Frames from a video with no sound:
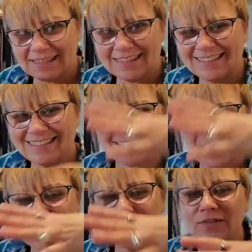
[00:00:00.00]
the
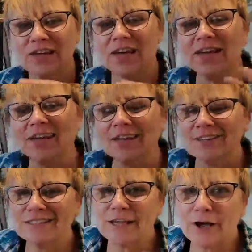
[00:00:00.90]
patties inside of
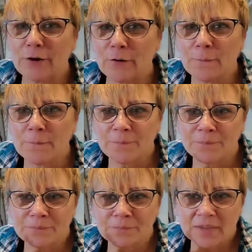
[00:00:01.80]
it.
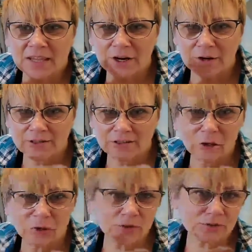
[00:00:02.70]
So
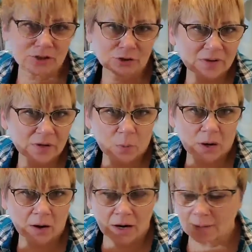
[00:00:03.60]
it's cute little
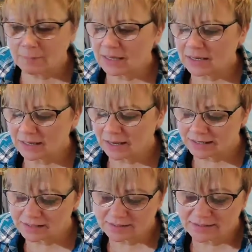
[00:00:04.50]
servingware. I
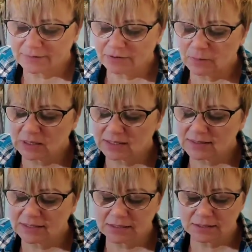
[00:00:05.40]
mean, I just
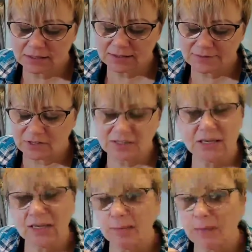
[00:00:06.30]
love it because I
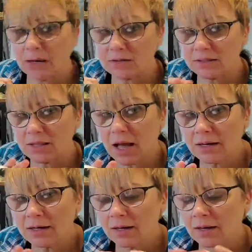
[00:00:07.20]
think it's fun to get
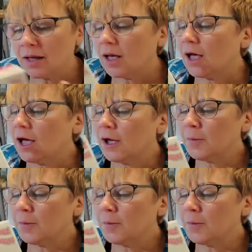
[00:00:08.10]
back to that,